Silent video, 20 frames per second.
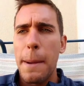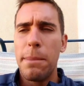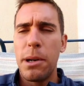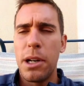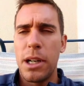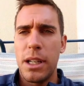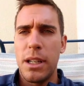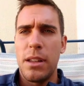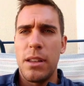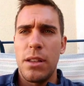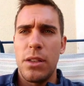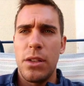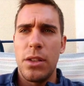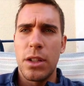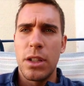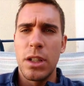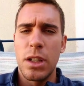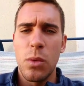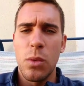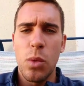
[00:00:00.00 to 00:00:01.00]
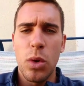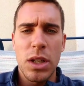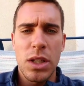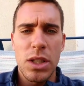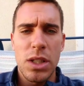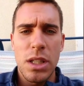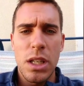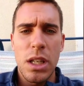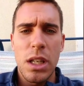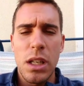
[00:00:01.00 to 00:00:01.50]
but they're going to want
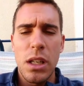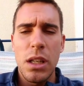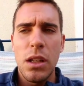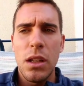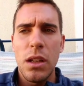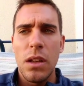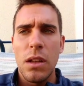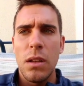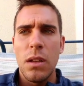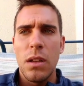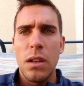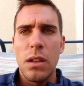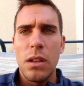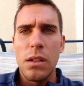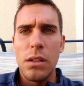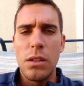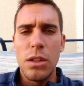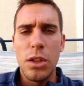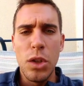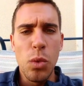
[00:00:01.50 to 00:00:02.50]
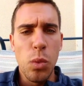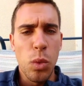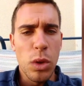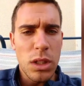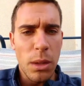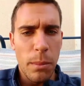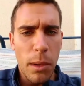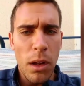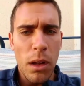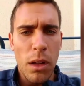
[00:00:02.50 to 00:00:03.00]
to see, do you
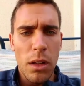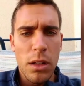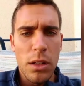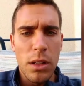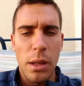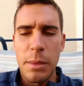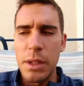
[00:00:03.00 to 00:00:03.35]
want the ball?